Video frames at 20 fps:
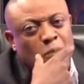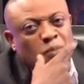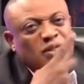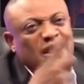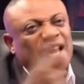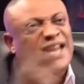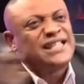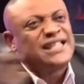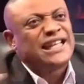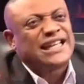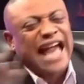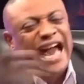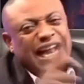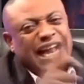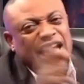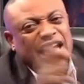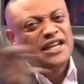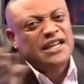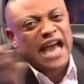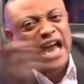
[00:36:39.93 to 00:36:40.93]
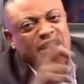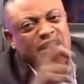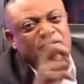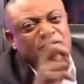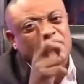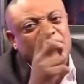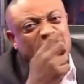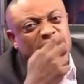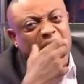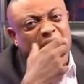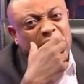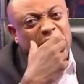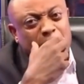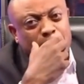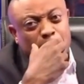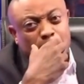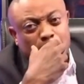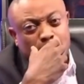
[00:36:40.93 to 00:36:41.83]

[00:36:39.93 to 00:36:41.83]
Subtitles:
Now, it's a can 50 Ghana.